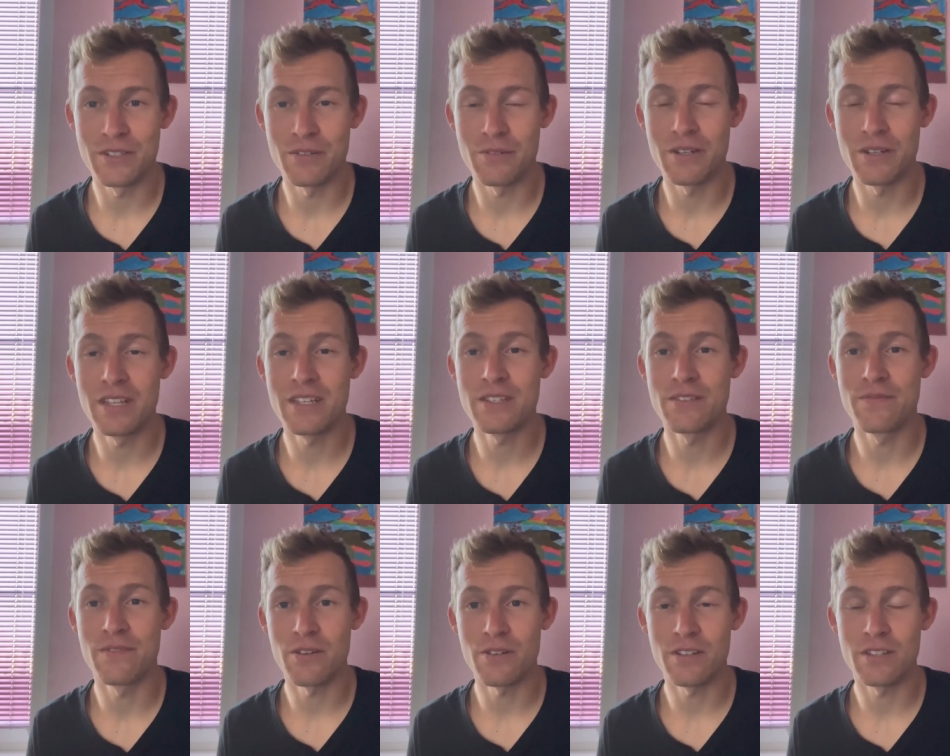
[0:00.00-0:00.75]
So it
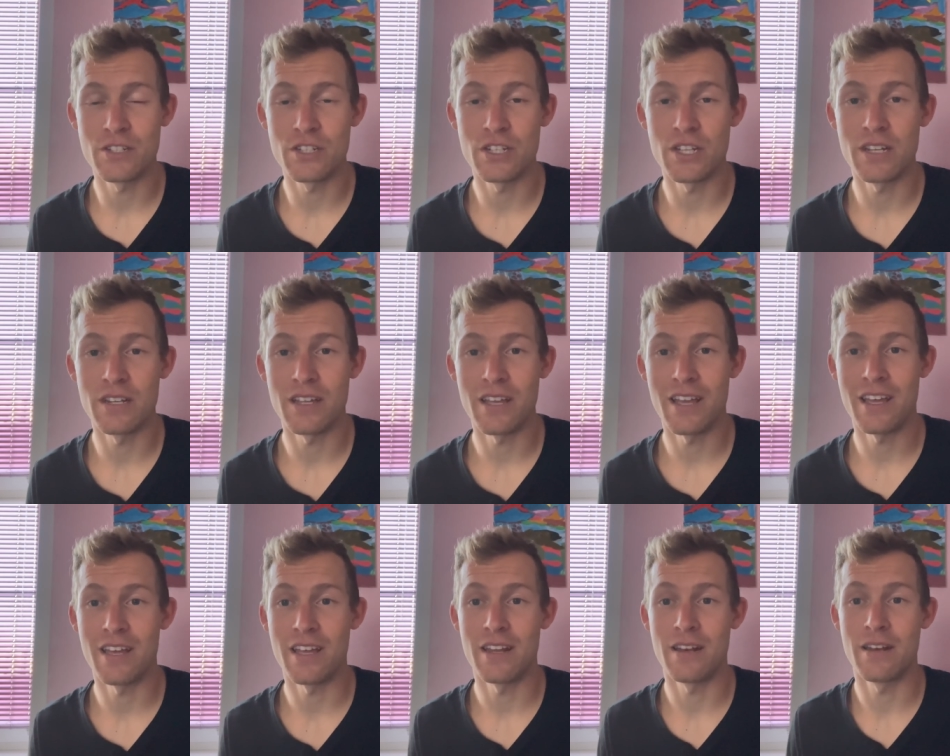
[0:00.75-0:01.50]
is very legit
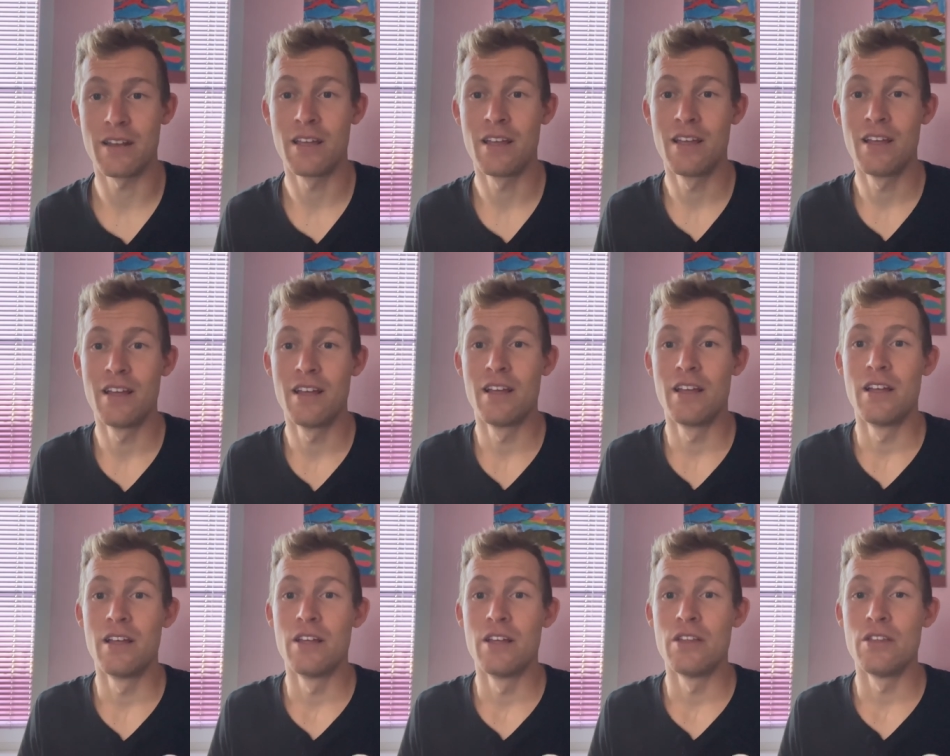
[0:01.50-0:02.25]
and
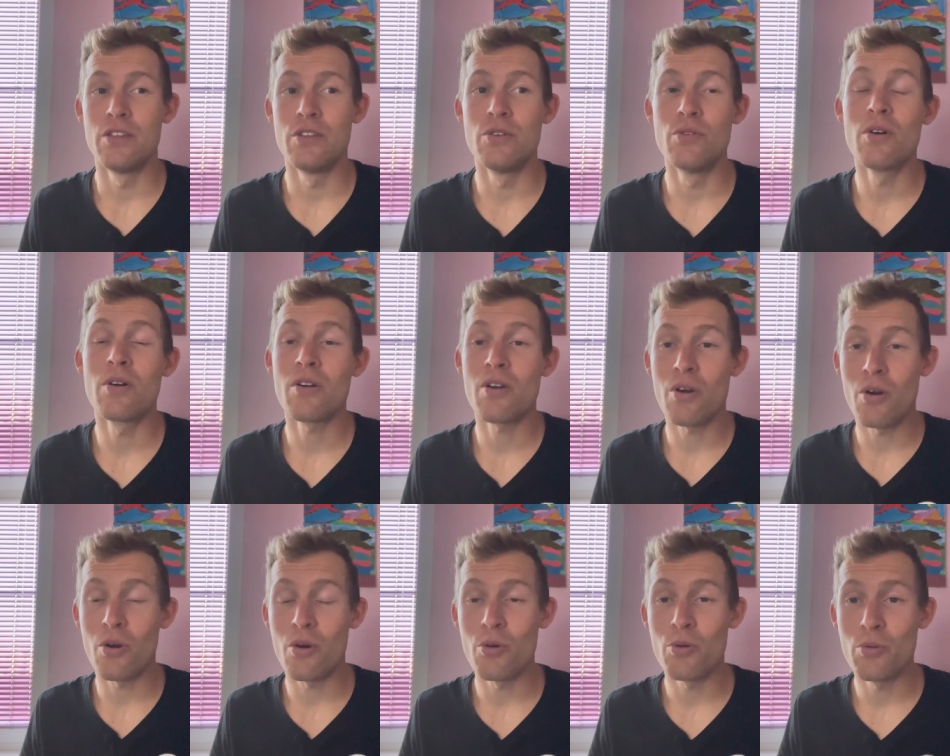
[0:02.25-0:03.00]
you
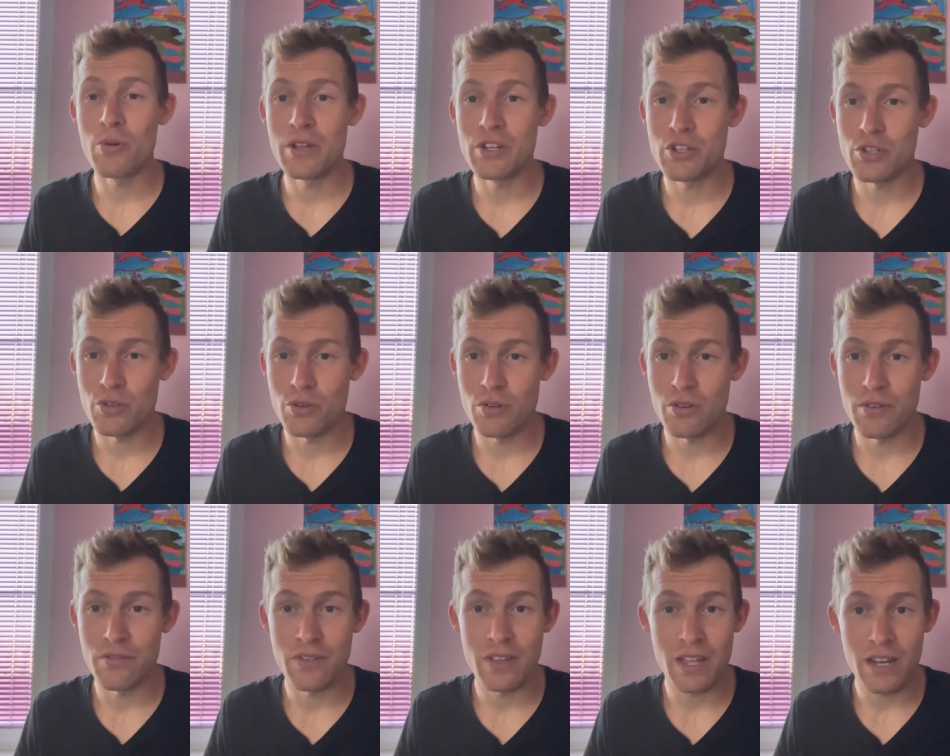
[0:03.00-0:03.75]
are always
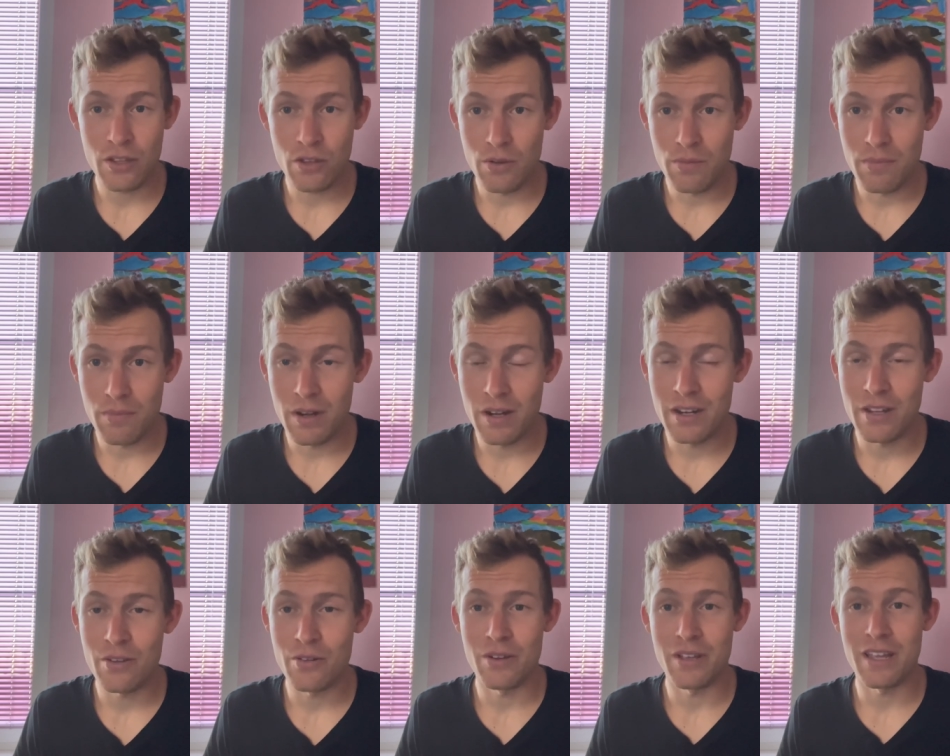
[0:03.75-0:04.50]
sure of getting your
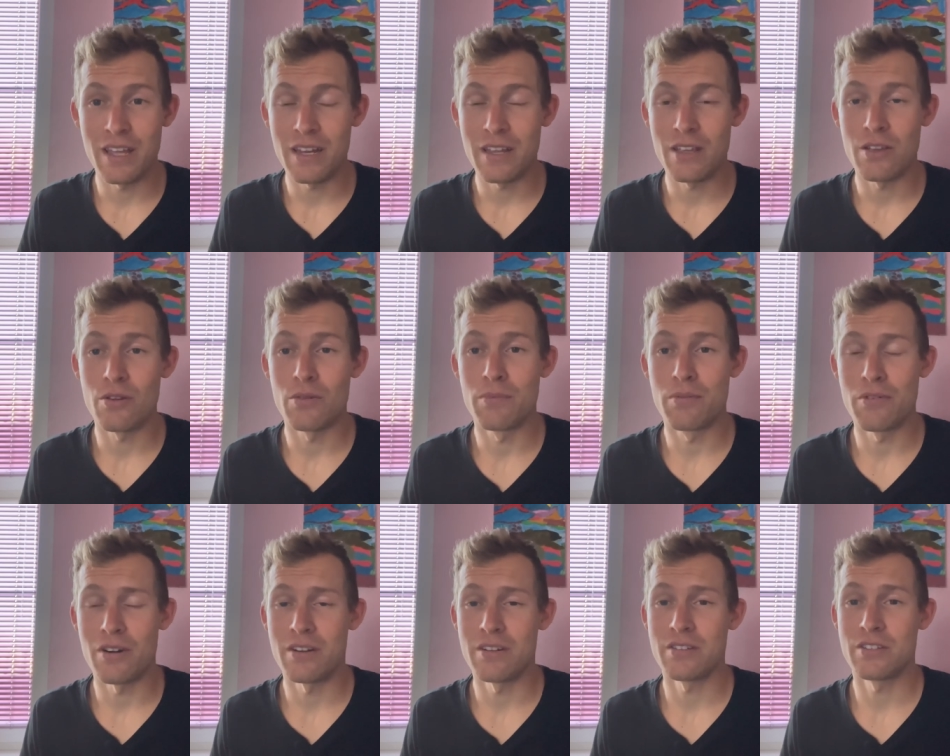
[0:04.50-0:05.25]
money or getting your
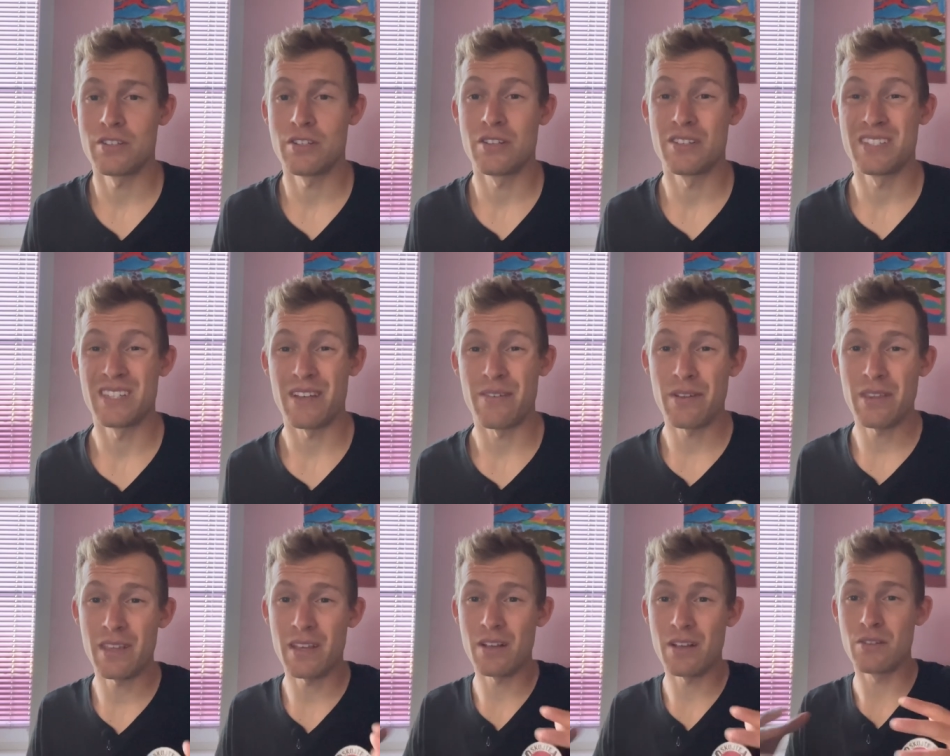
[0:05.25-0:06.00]
products because
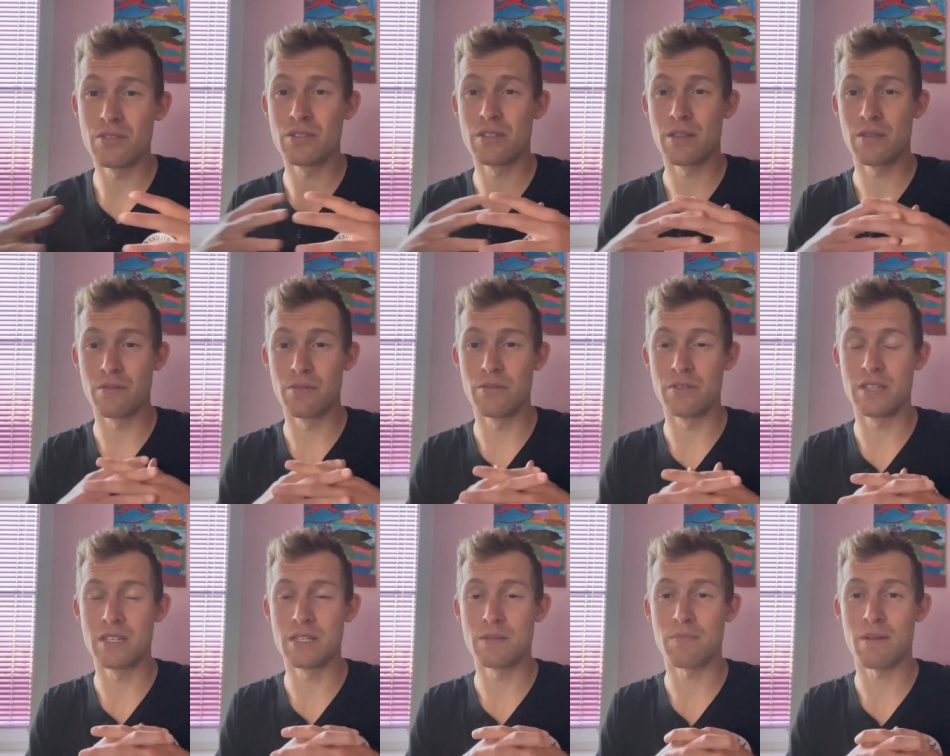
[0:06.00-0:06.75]
everything goes
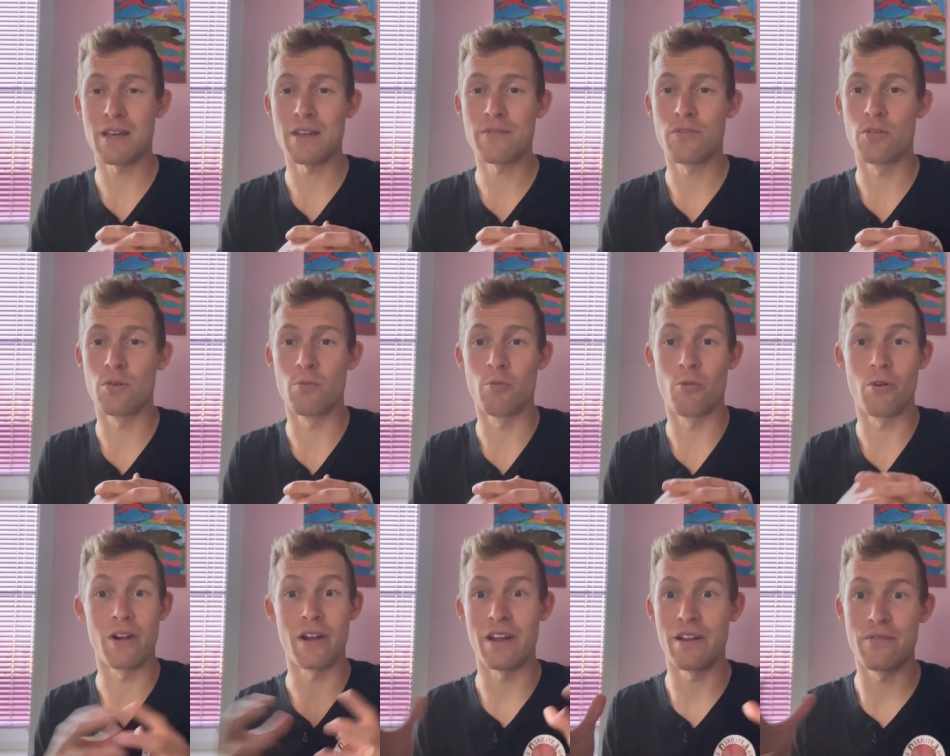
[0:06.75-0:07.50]
through this
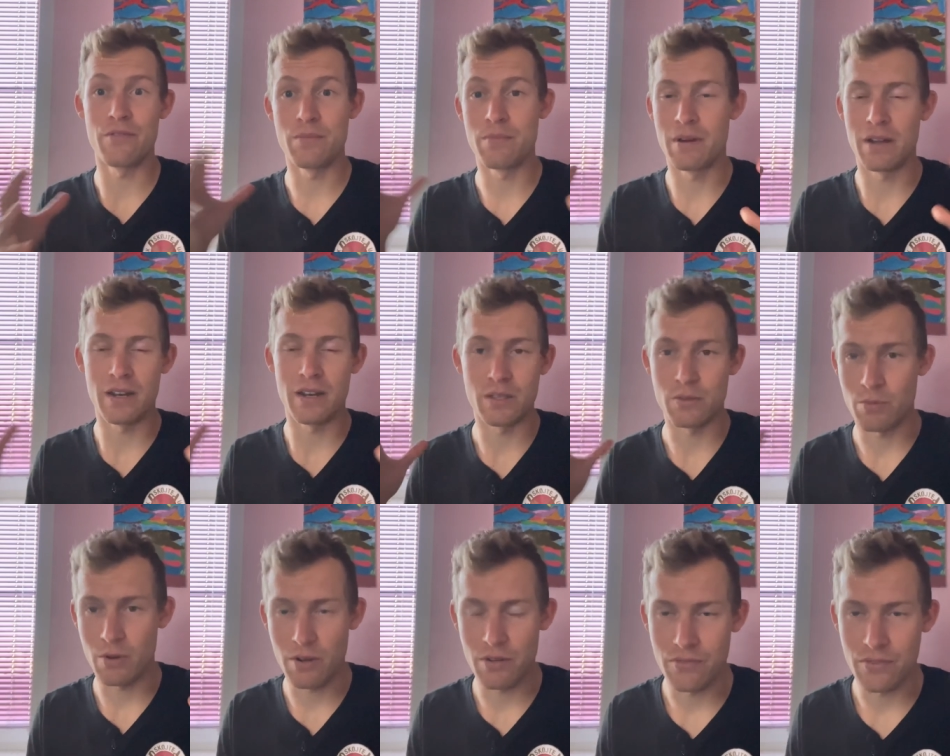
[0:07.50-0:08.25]
platform where everybody's
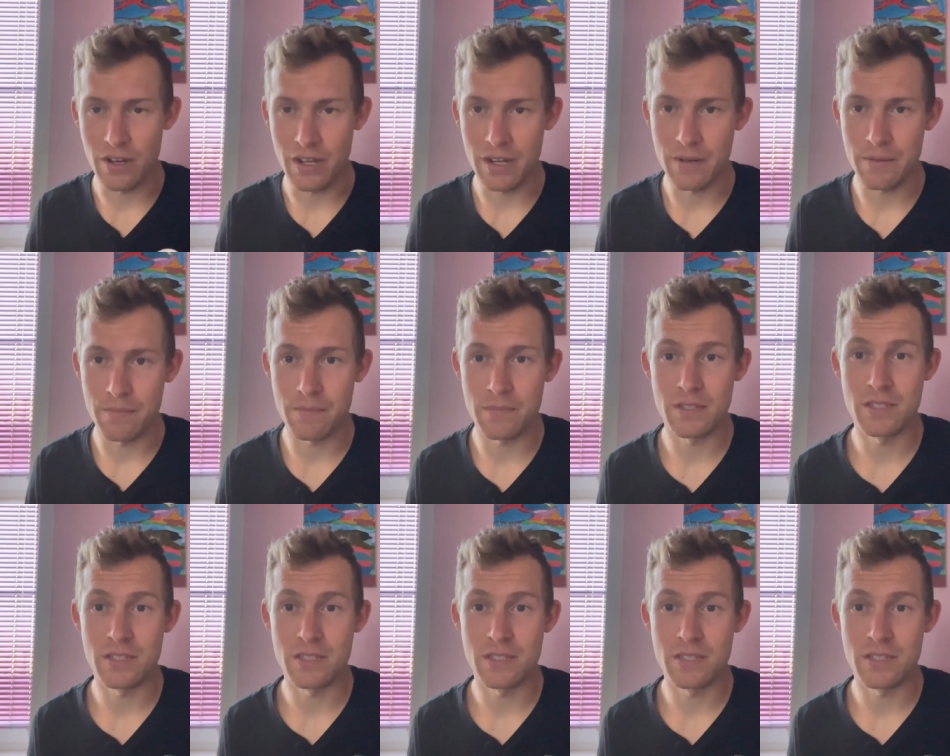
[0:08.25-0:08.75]
verified.